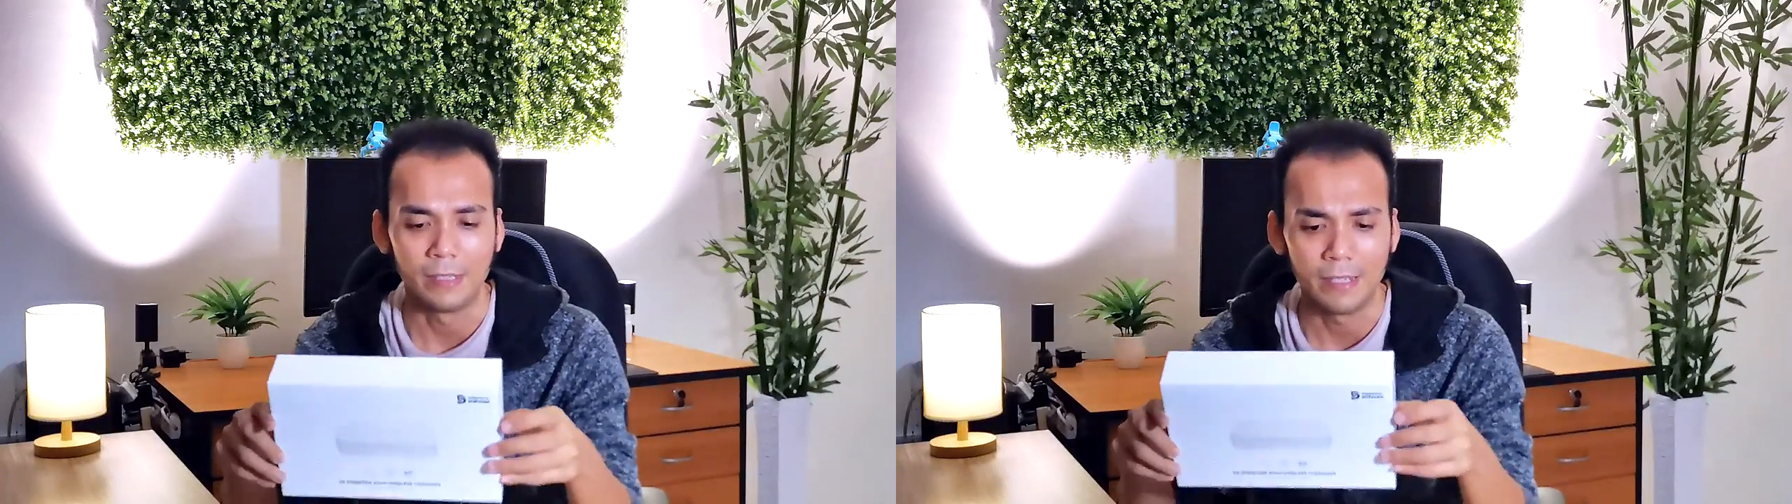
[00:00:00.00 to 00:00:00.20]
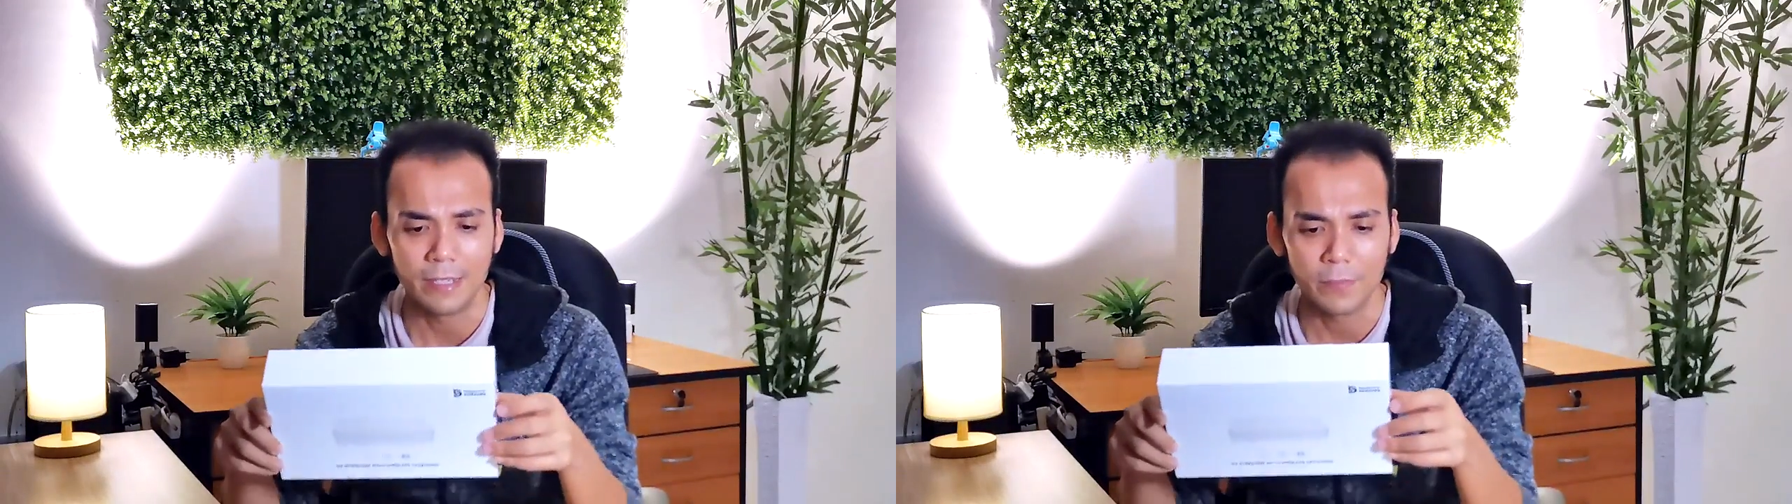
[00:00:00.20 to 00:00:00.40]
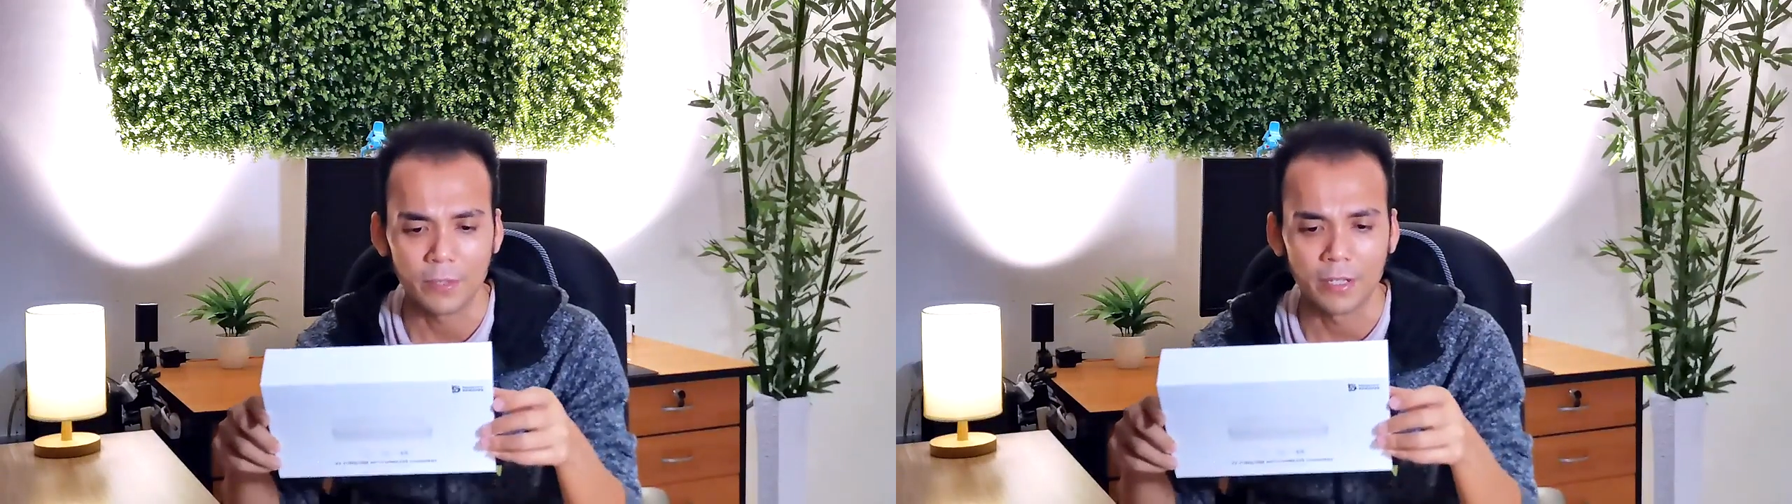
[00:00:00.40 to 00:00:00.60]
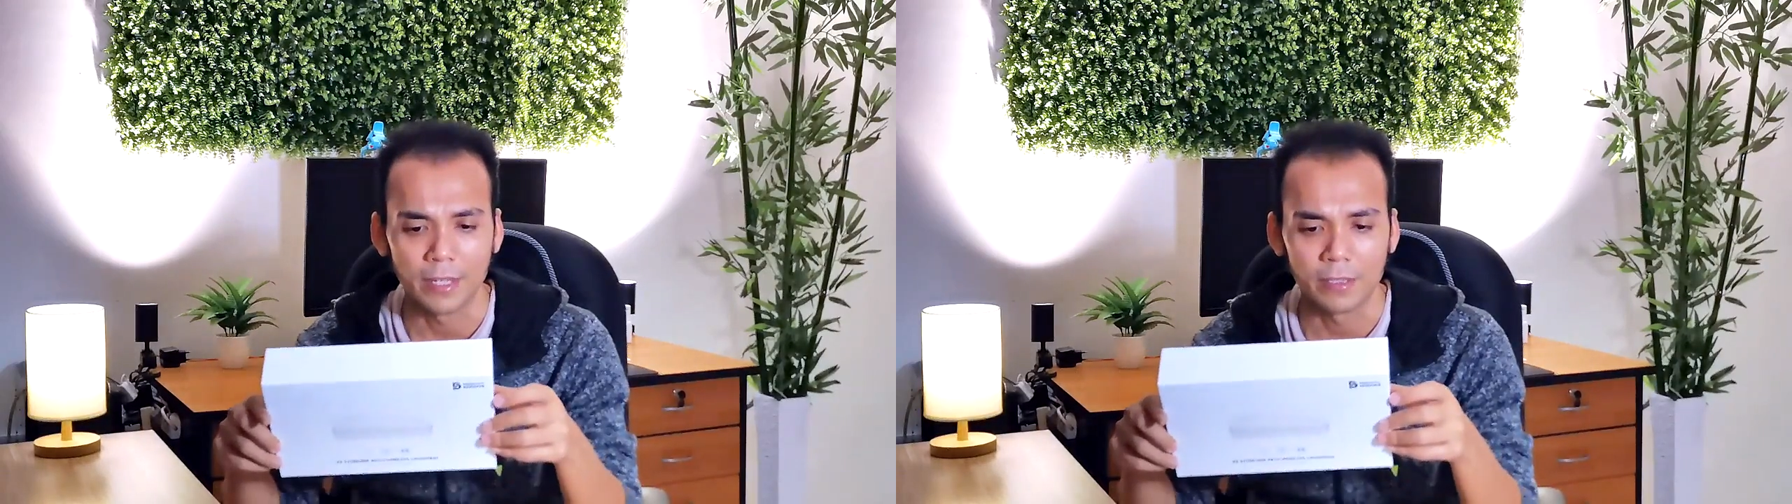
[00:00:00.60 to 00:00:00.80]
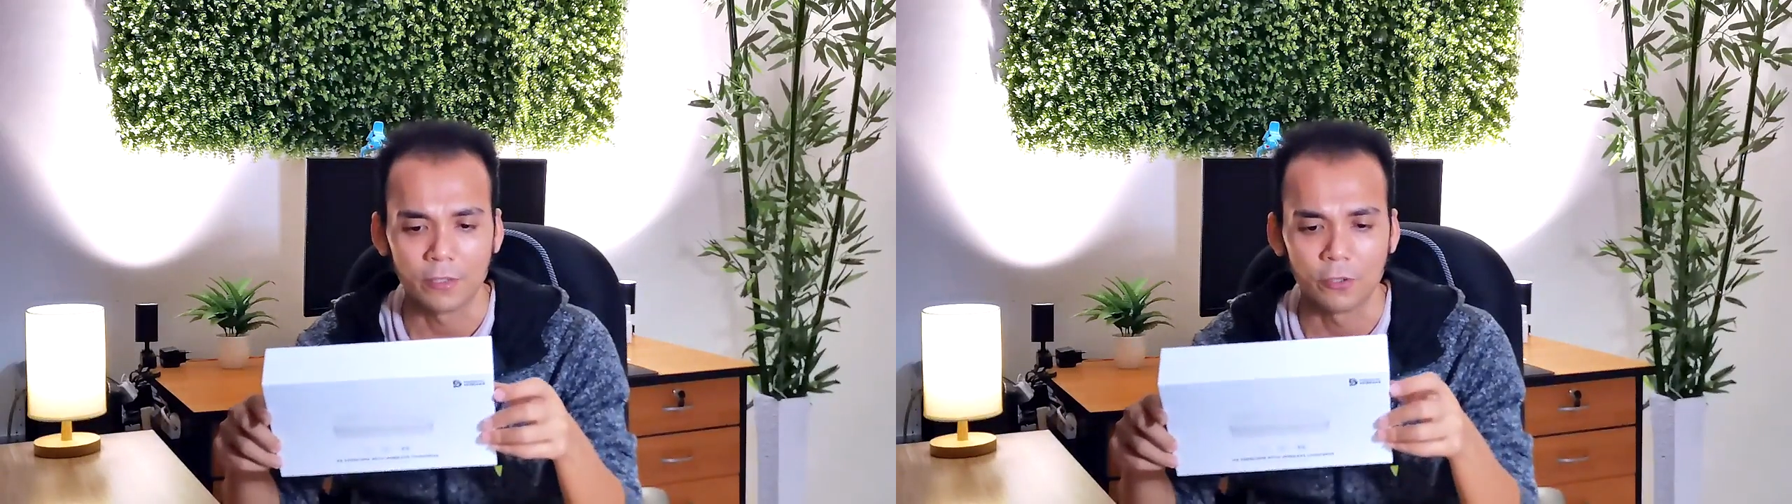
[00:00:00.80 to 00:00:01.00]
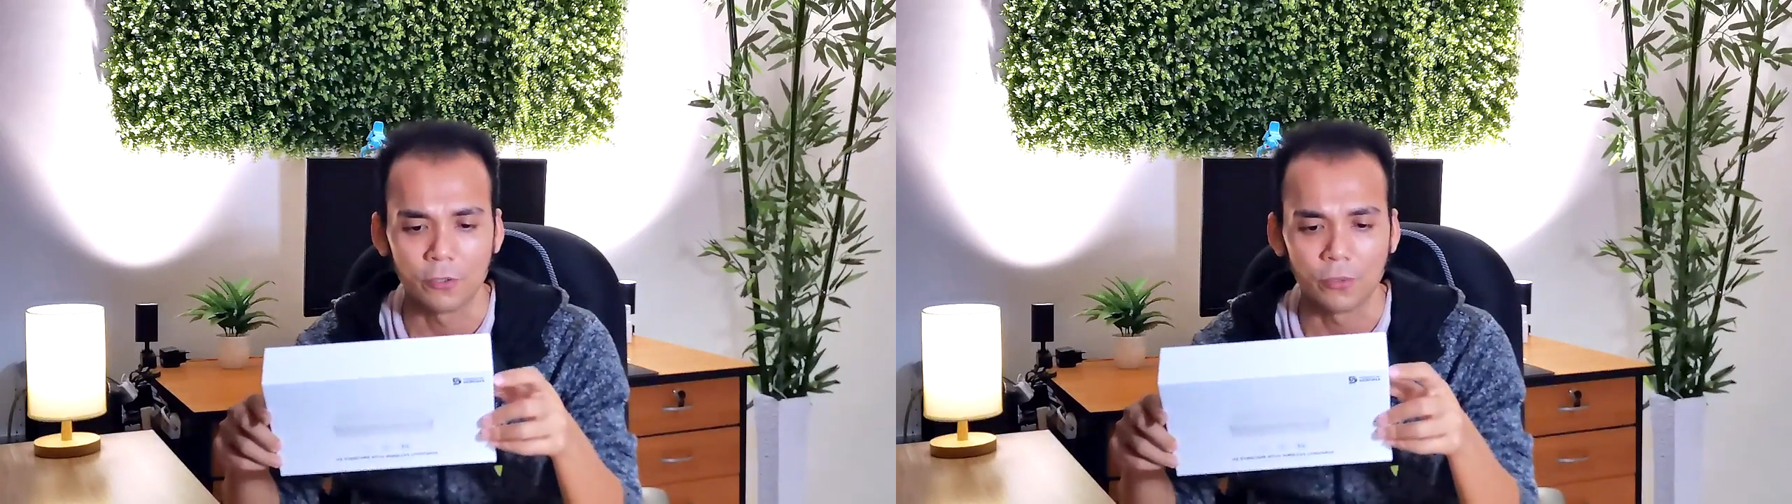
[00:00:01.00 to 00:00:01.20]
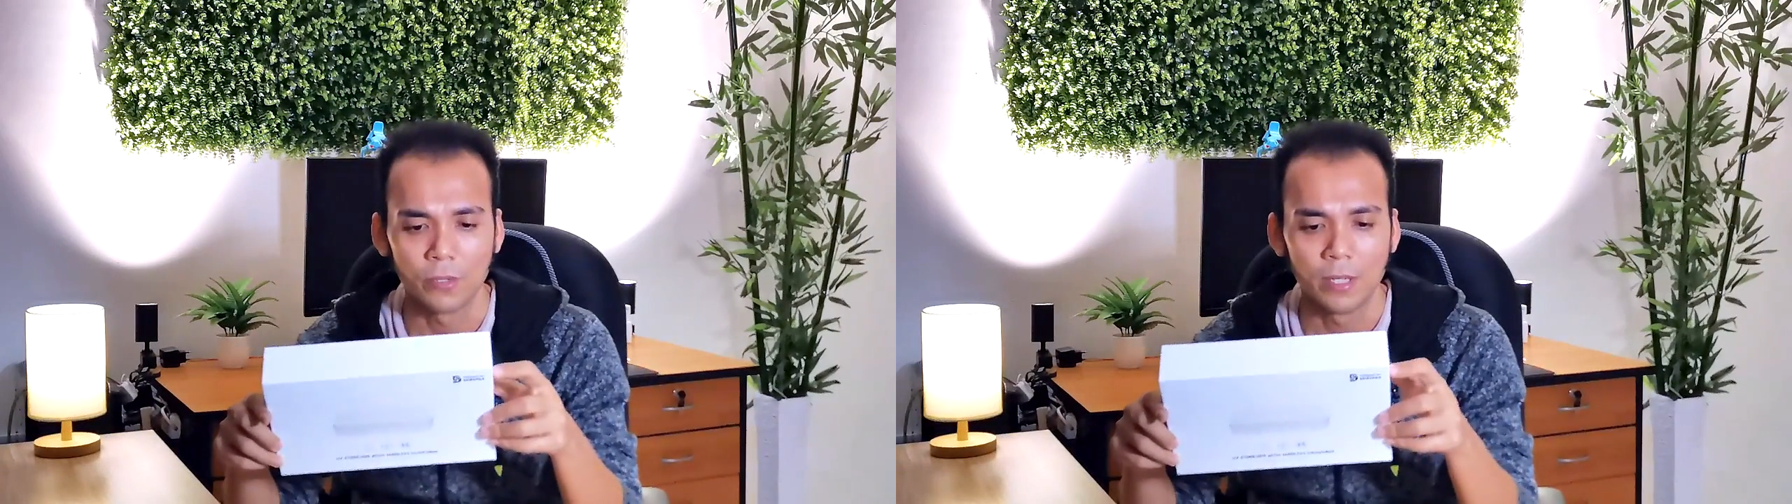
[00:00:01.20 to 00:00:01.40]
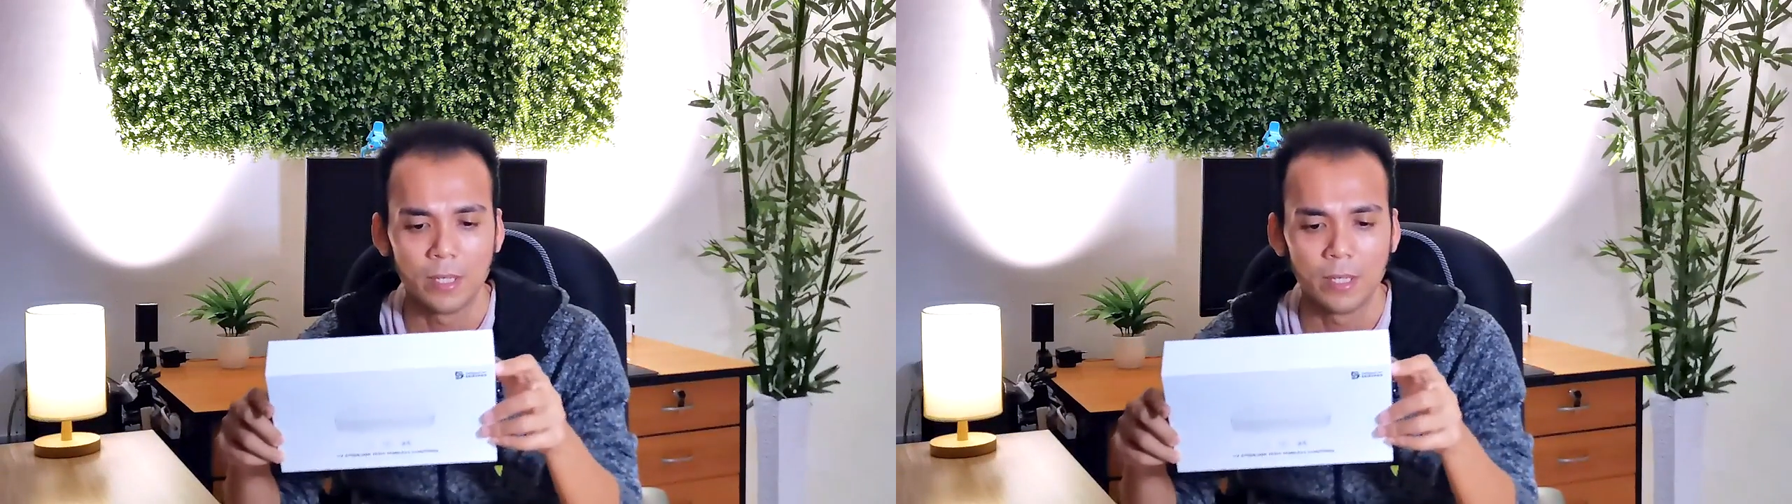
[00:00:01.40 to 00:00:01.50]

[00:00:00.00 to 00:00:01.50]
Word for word: these products do.